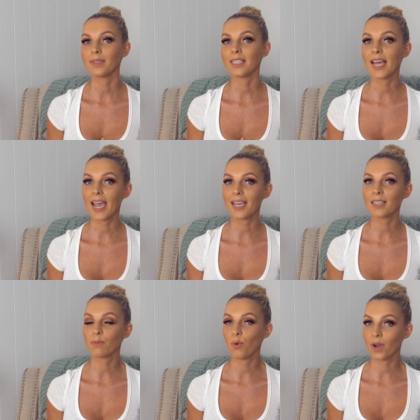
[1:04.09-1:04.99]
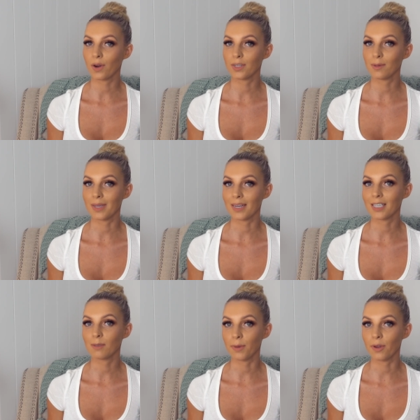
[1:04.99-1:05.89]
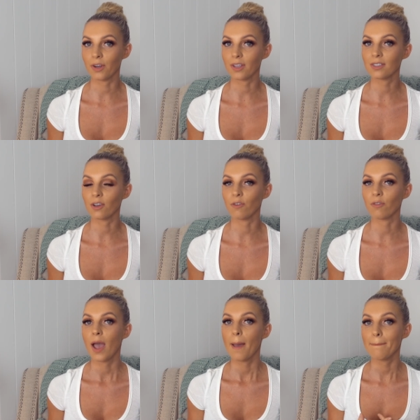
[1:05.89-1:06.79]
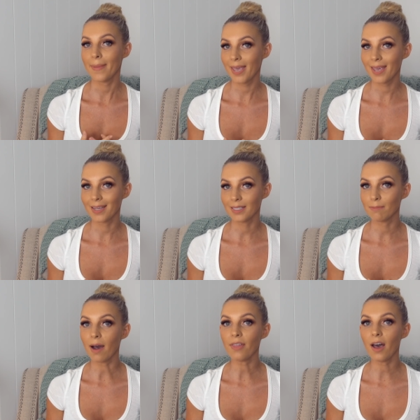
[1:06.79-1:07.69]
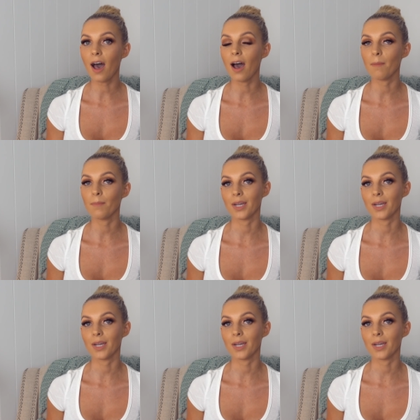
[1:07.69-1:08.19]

today is more going to be an experience of me as a mother um,